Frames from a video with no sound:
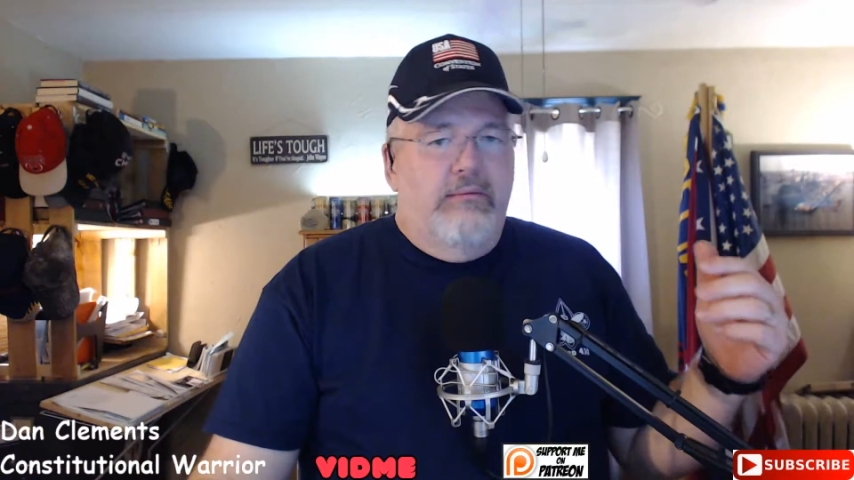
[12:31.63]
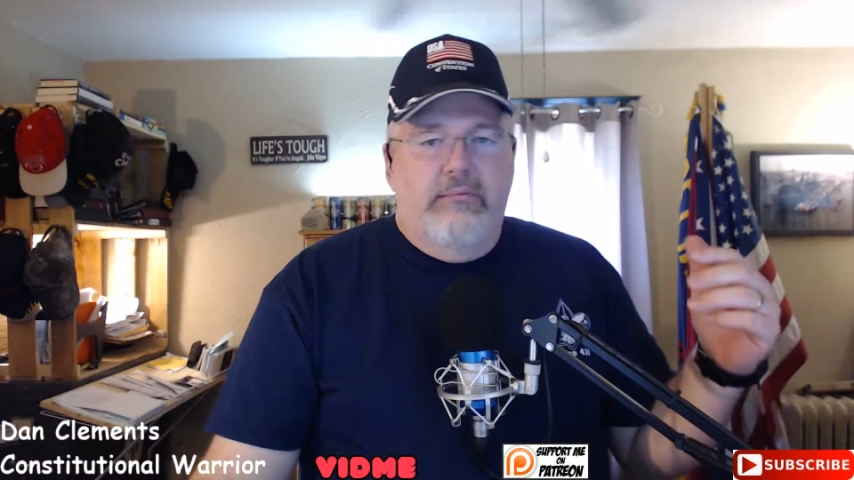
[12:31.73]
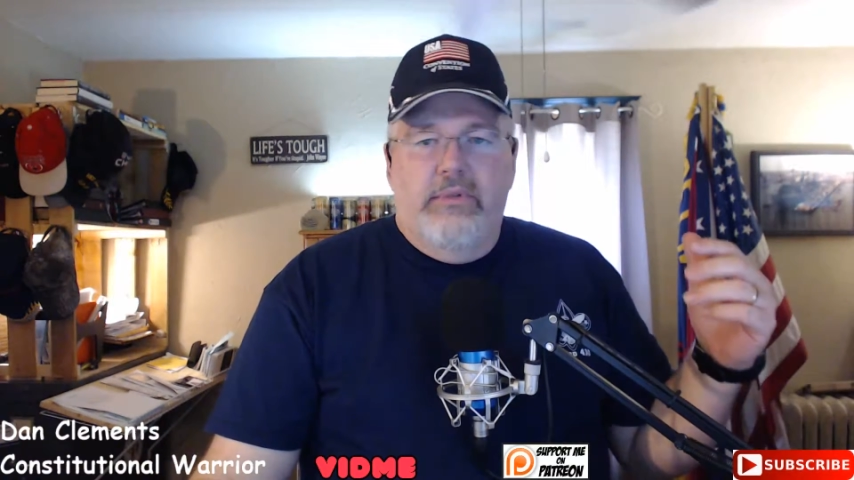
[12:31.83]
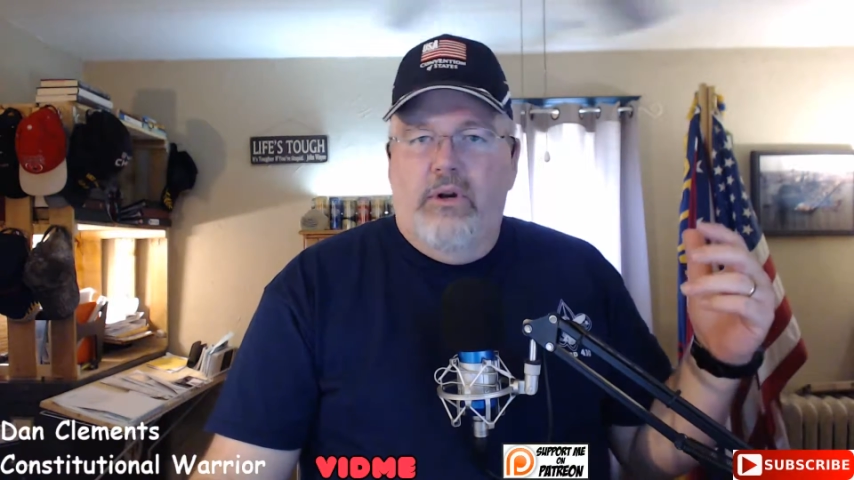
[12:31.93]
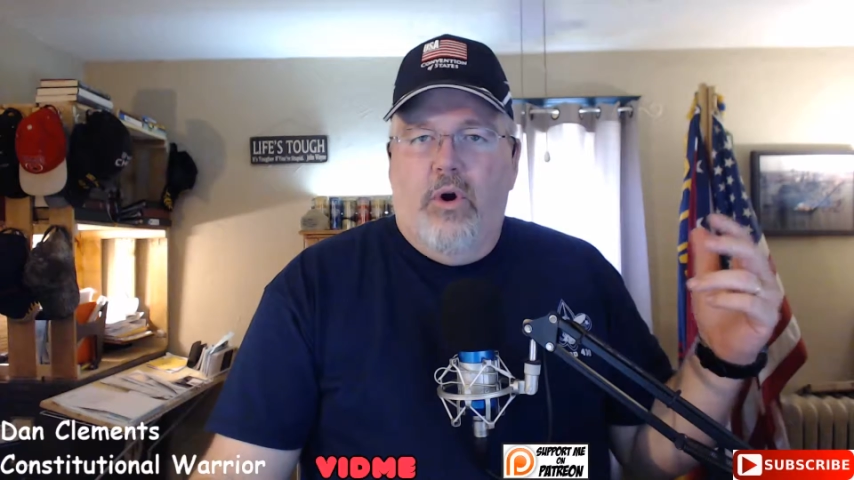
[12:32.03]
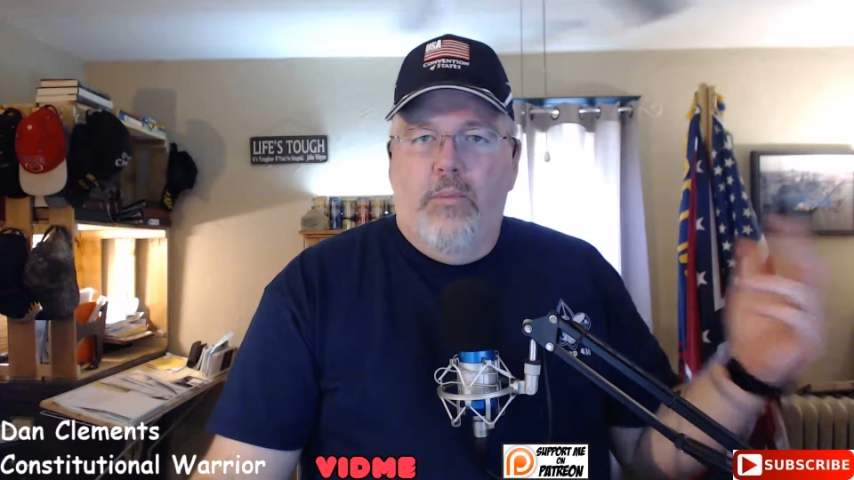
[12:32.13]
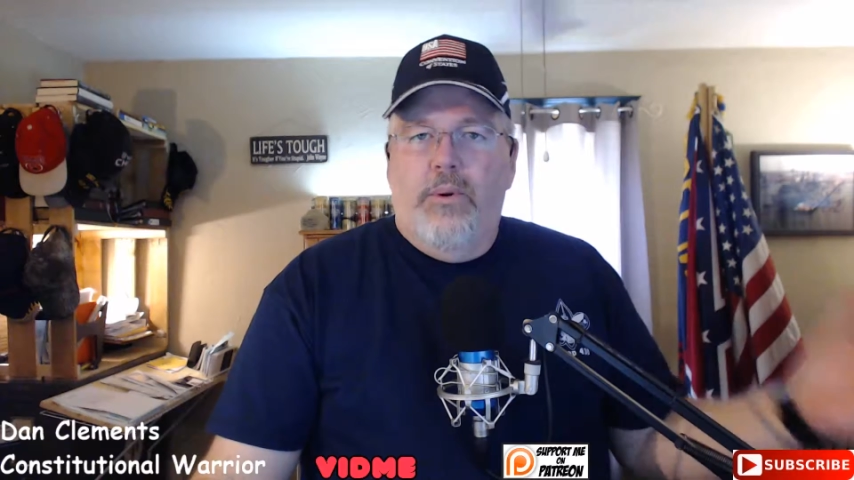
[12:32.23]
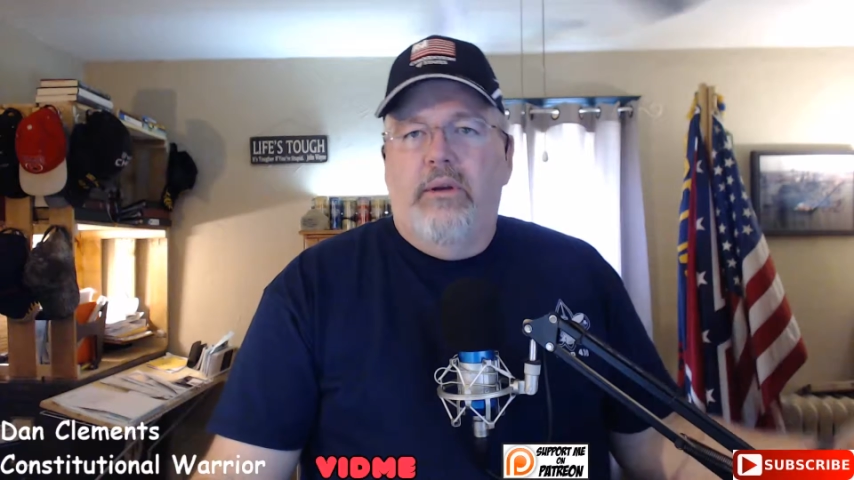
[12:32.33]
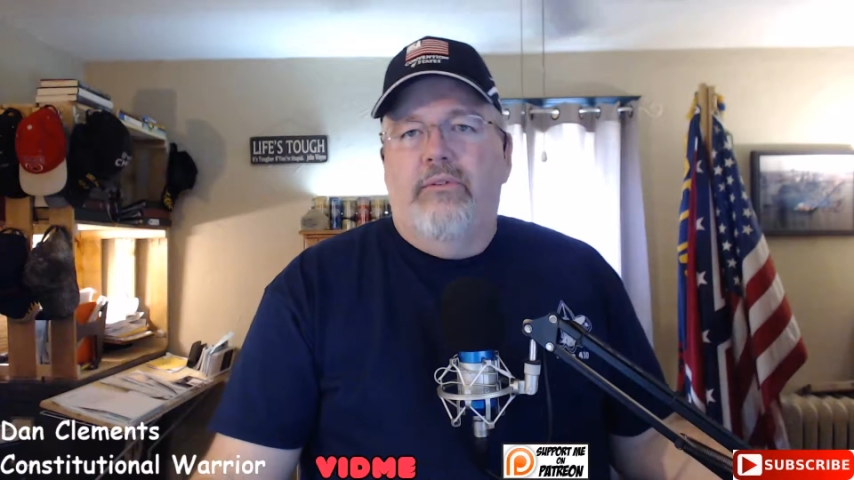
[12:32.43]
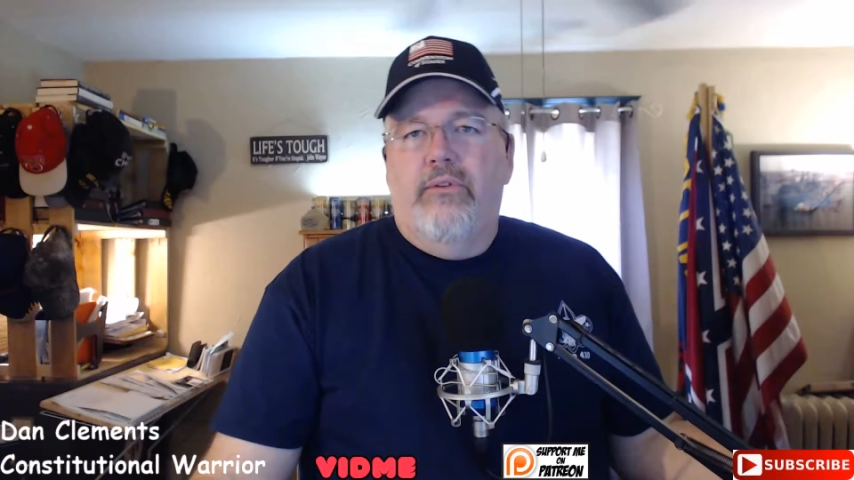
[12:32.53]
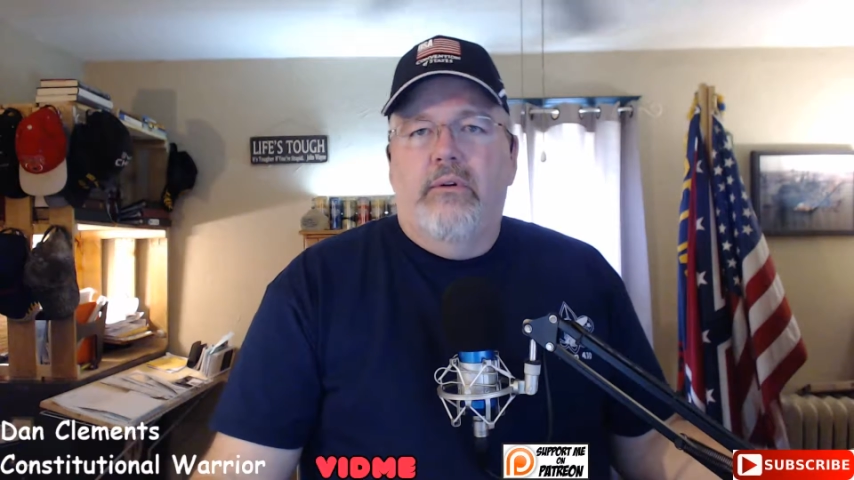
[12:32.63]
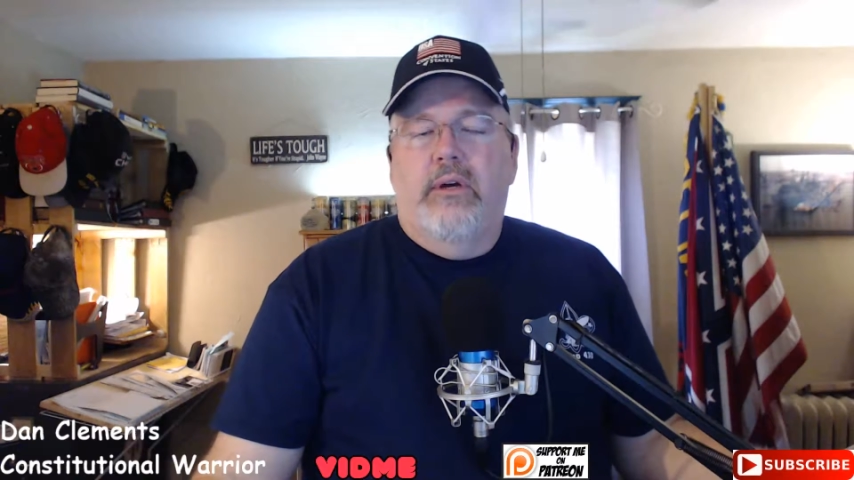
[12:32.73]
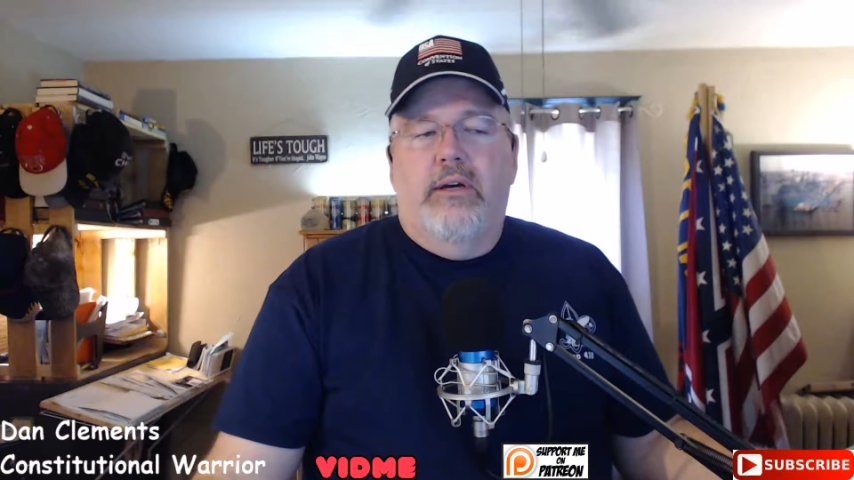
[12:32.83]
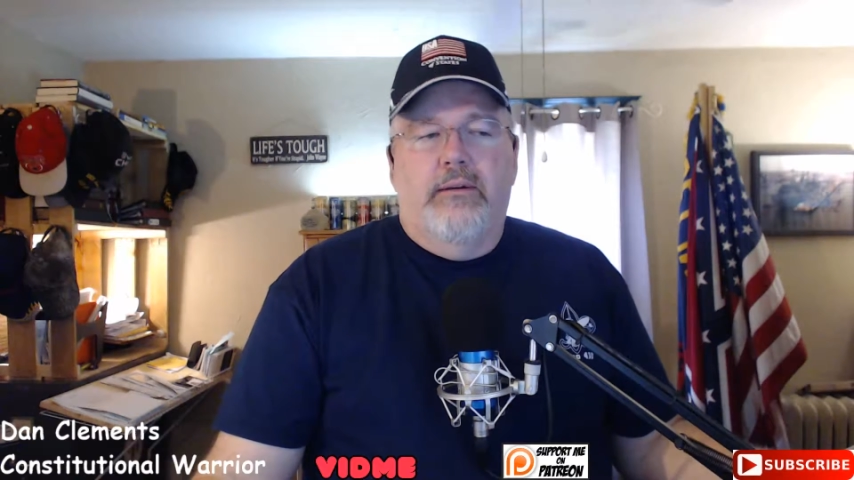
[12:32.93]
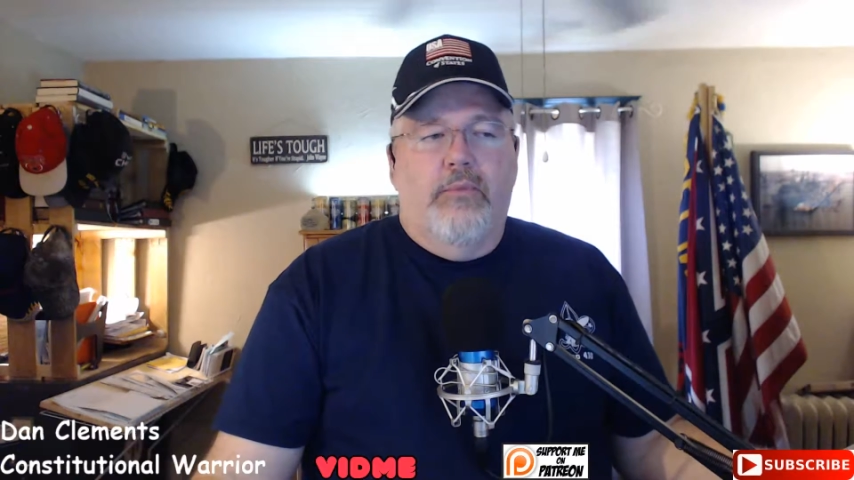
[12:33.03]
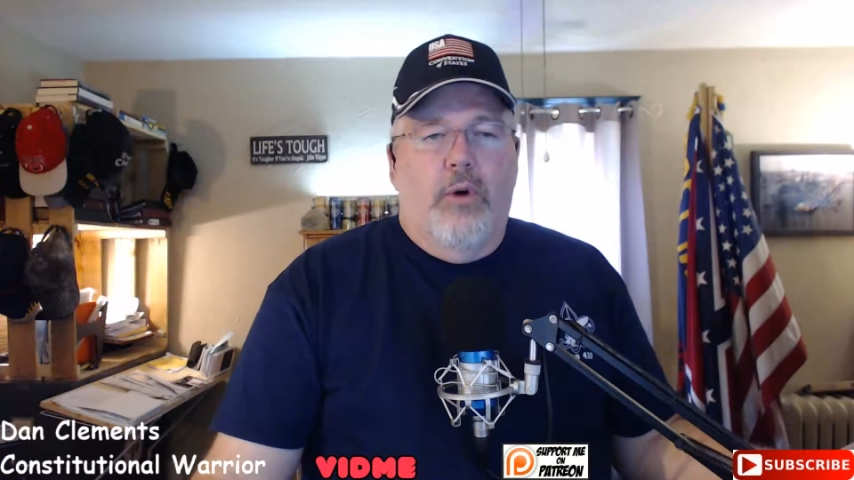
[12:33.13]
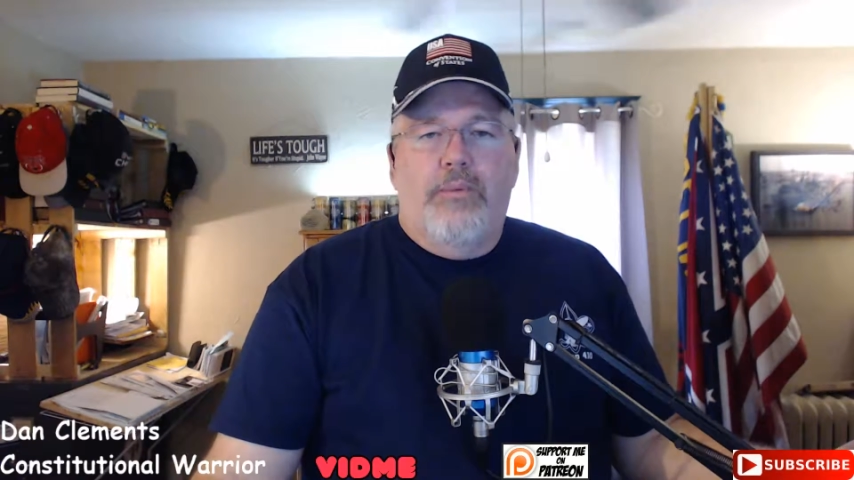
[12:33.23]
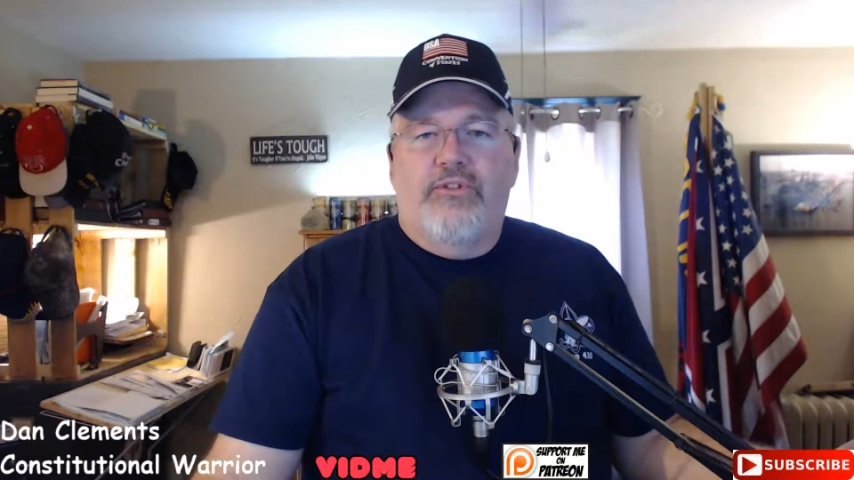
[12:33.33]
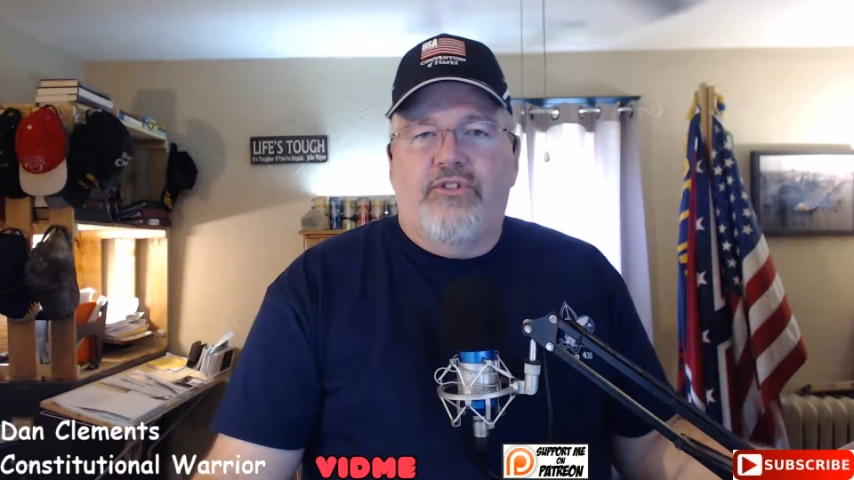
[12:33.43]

Open